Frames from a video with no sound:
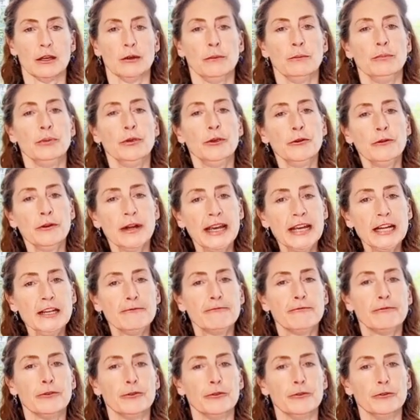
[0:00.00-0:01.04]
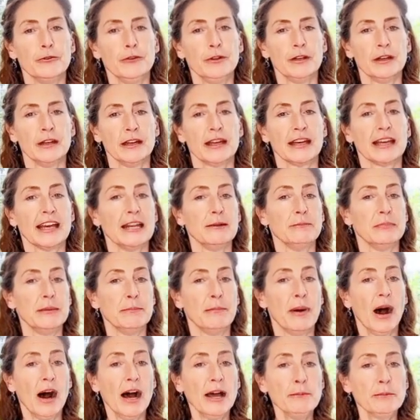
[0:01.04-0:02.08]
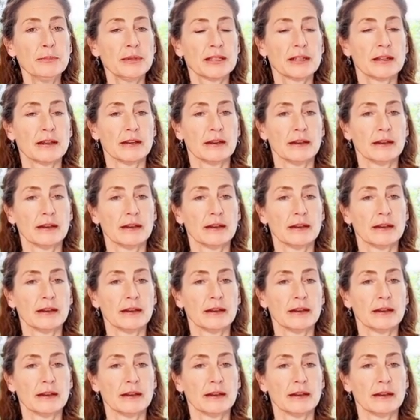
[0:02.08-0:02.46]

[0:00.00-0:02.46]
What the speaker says: Pureed food can be piped,